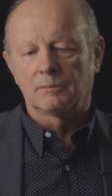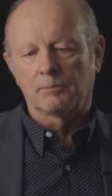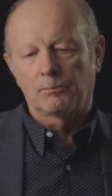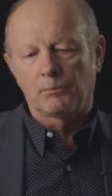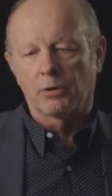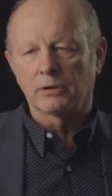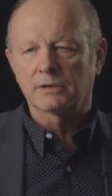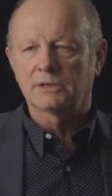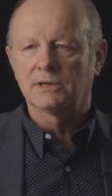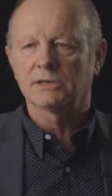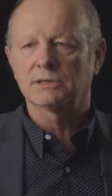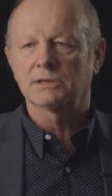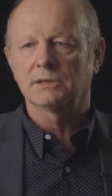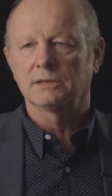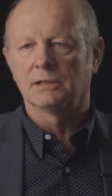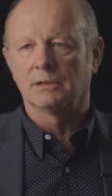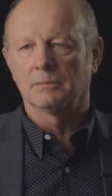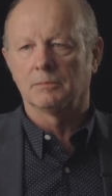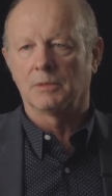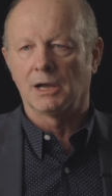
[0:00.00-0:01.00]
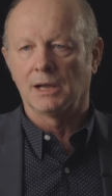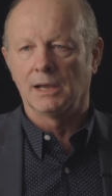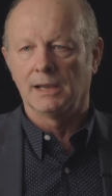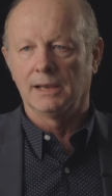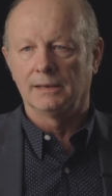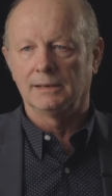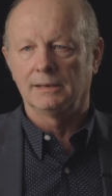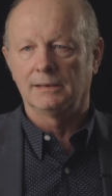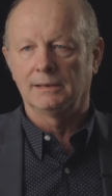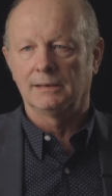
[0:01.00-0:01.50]
partition the
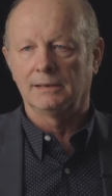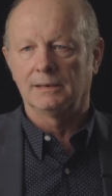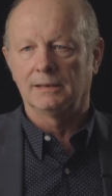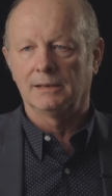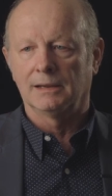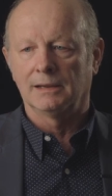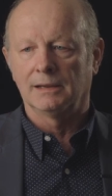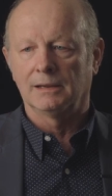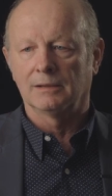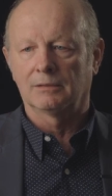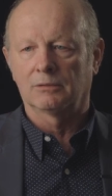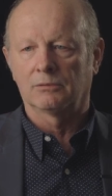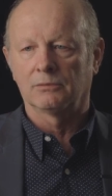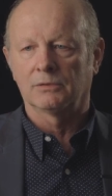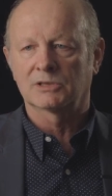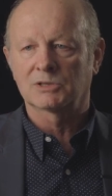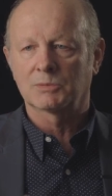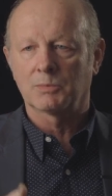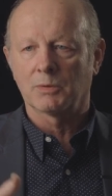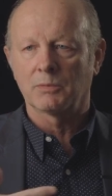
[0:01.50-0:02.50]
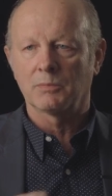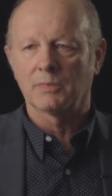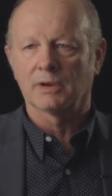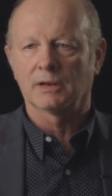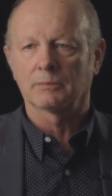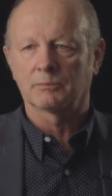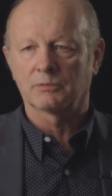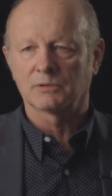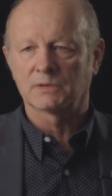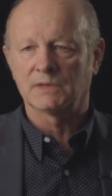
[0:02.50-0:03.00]
mind uh, through
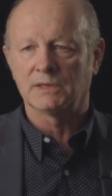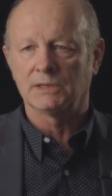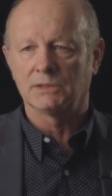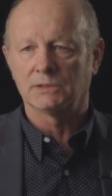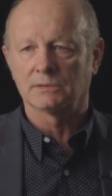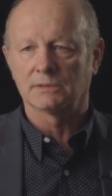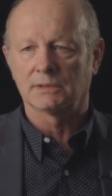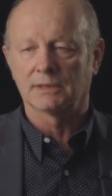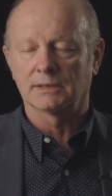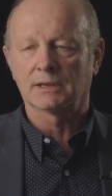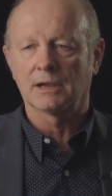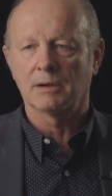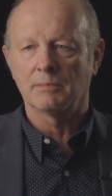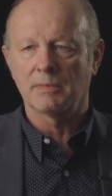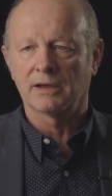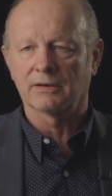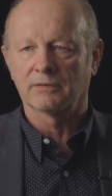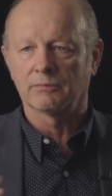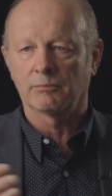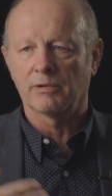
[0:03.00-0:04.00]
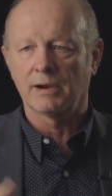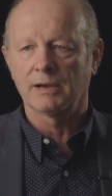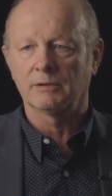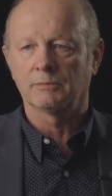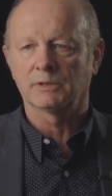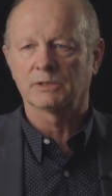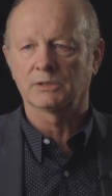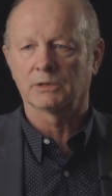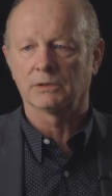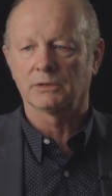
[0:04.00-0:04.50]
experimental procedures that come out of brain
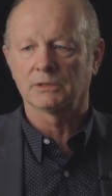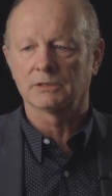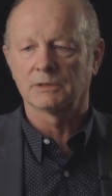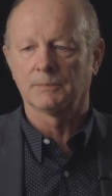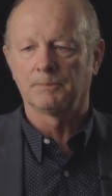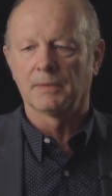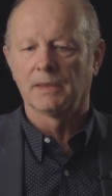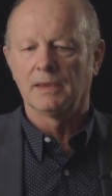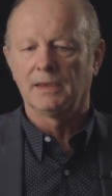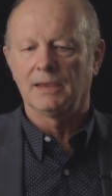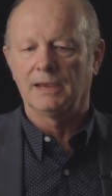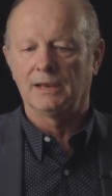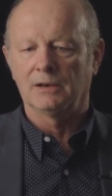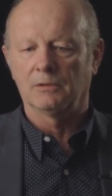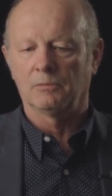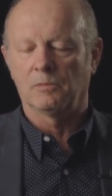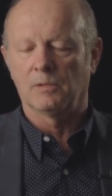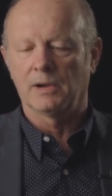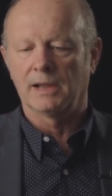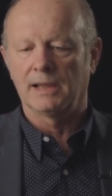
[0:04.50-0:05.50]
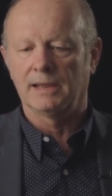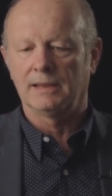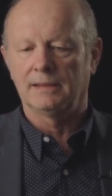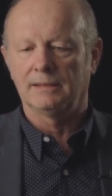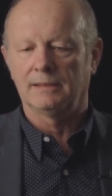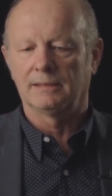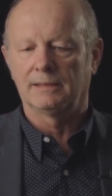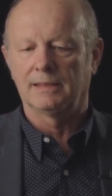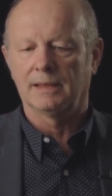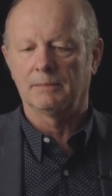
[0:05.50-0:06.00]
research in a
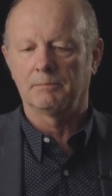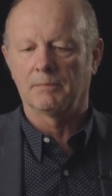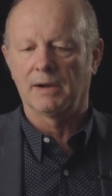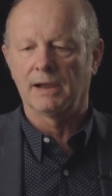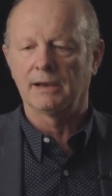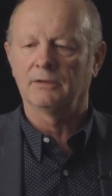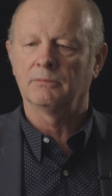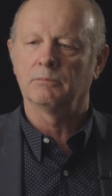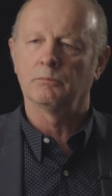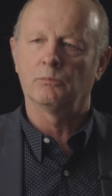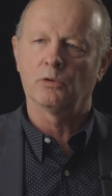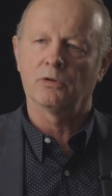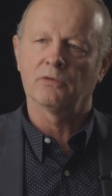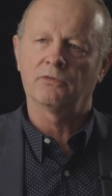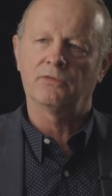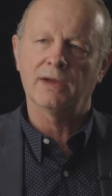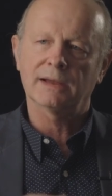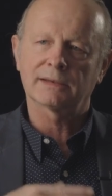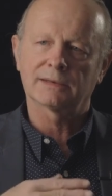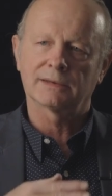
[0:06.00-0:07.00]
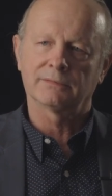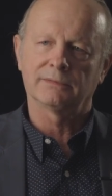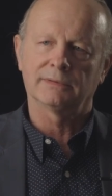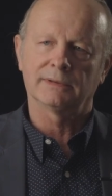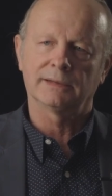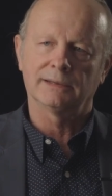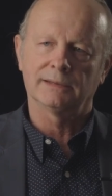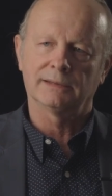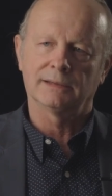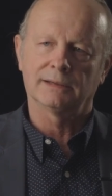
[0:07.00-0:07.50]
way that might more
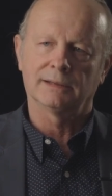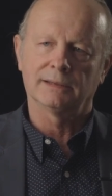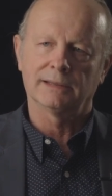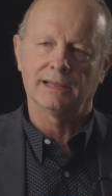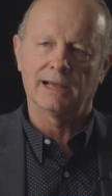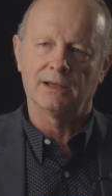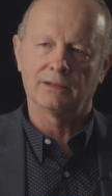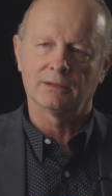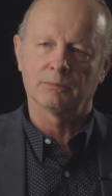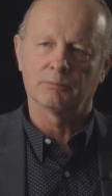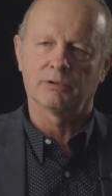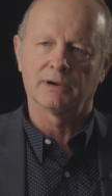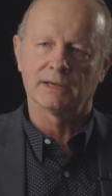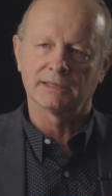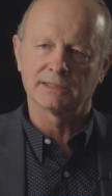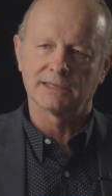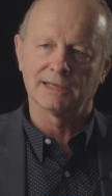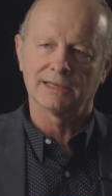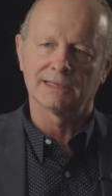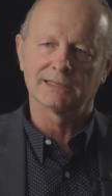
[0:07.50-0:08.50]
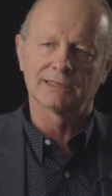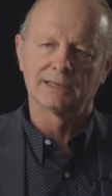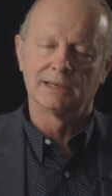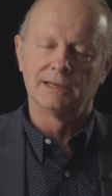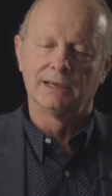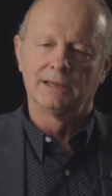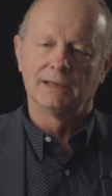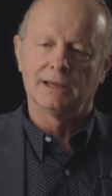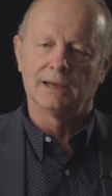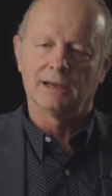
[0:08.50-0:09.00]
effectively allow the process
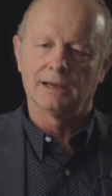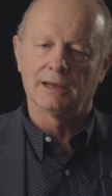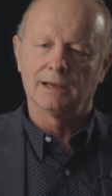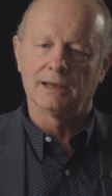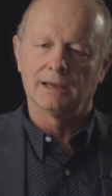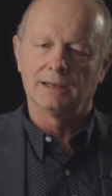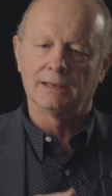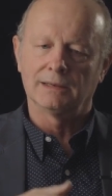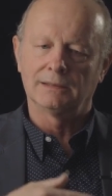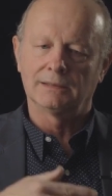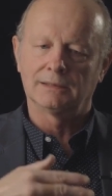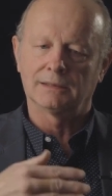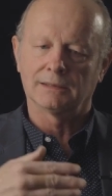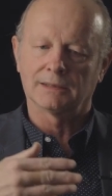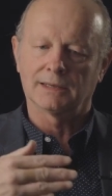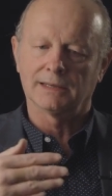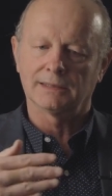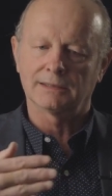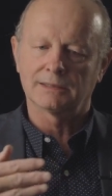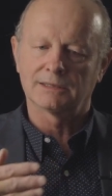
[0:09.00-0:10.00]
uh, to get